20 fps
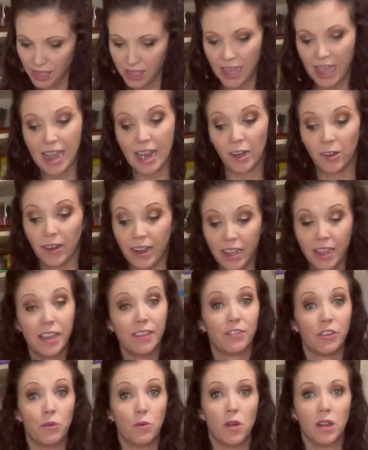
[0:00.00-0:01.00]
the area
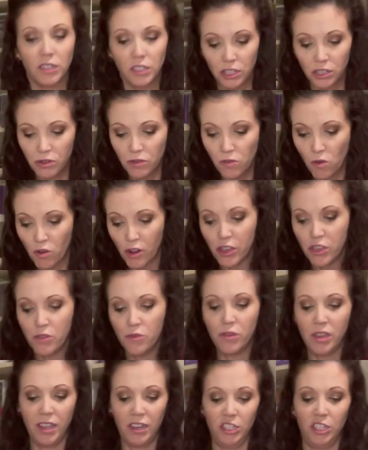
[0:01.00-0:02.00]
if you want to, or you
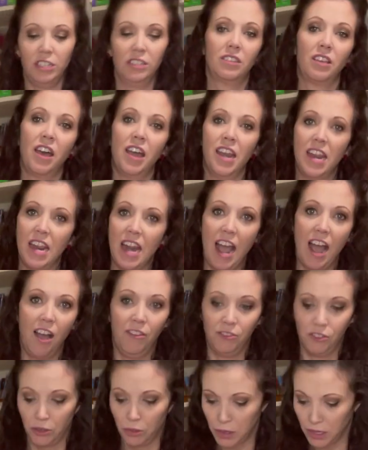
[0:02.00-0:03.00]
can just cut it
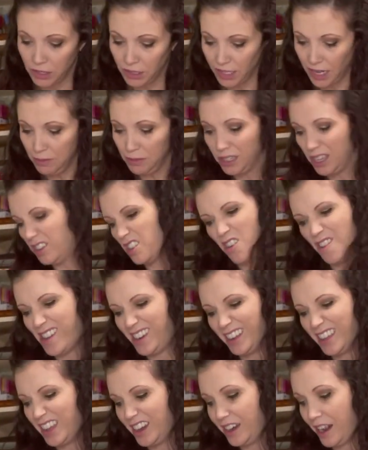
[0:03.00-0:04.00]
afterwards. I'm just going to go ahead
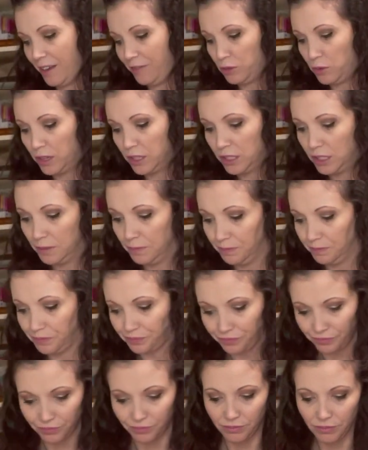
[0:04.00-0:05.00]
and cut it afterwards,
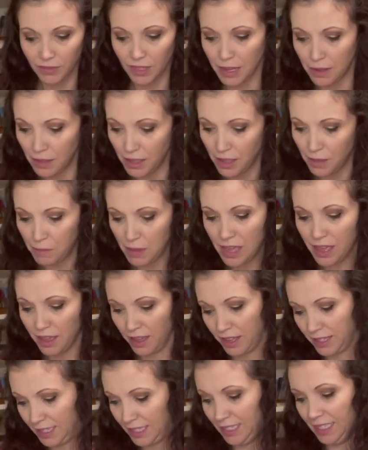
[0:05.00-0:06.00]

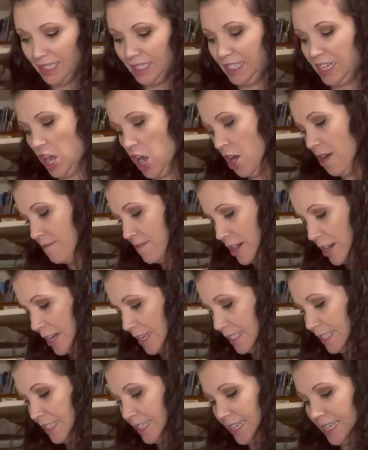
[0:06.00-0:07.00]
because this is not very
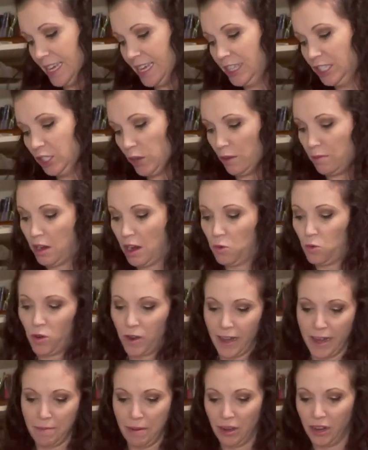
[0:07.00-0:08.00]
sticky, so I'm not
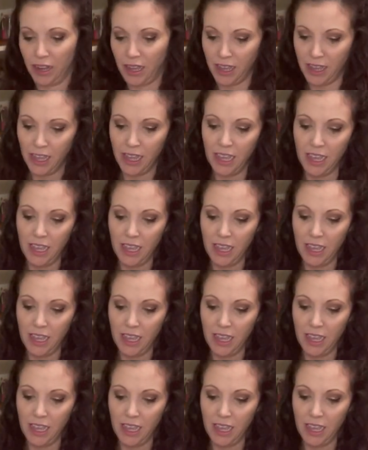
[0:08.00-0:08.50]
worried about it